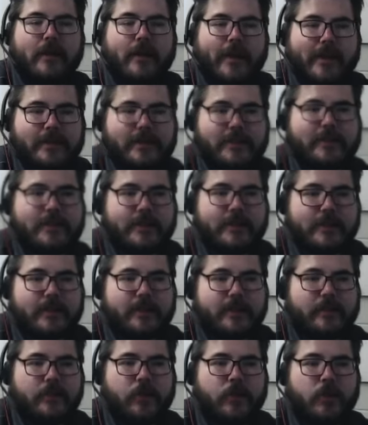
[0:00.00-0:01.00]
and
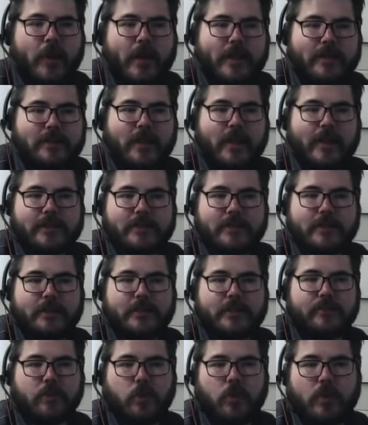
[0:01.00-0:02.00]
see who has
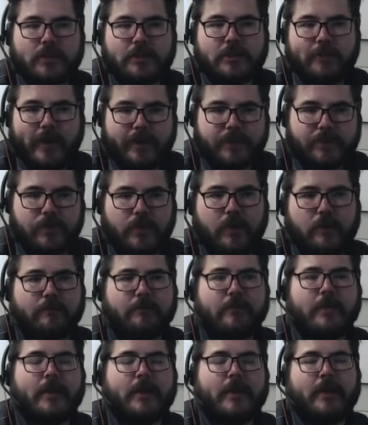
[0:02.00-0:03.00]
licenses for what
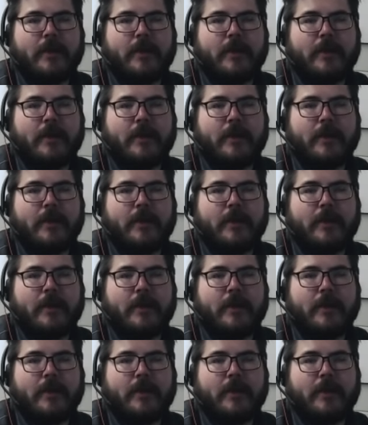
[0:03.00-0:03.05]
spectrum.